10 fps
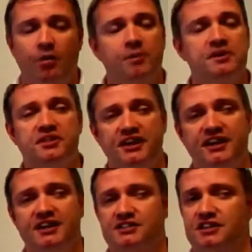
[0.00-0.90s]
What we
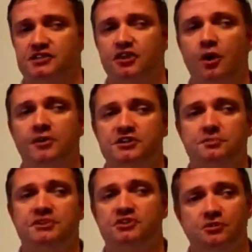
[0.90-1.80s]
think is there's going
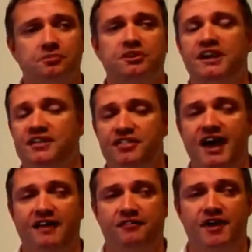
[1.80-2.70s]
to be something in
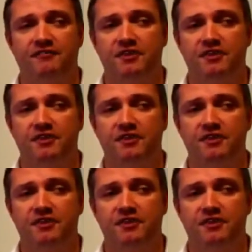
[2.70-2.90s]
there for